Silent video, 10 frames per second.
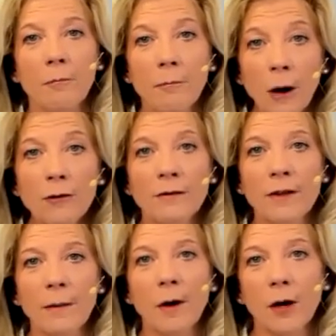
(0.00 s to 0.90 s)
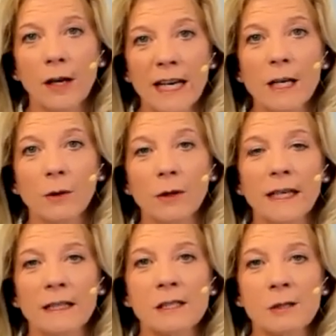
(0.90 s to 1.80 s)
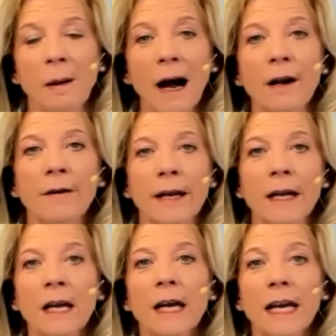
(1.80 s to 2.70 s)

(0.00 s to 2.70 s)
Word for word: Both of them are equally conspiring